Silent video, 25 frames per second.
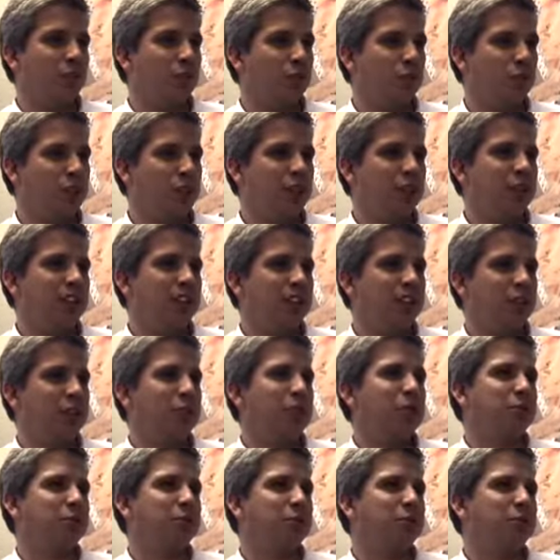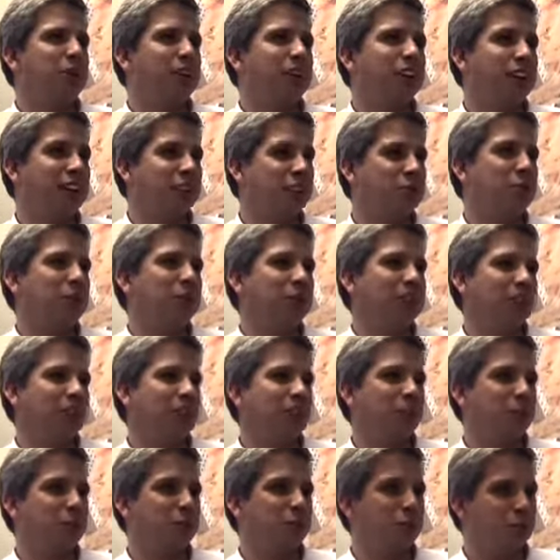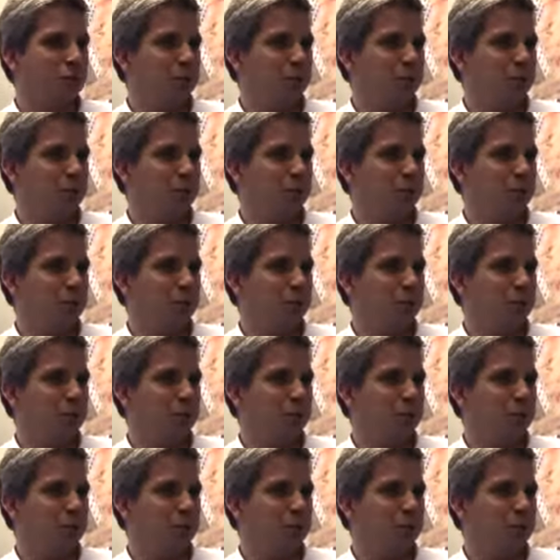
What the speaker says: Northwest, and that's most probably the next places we'll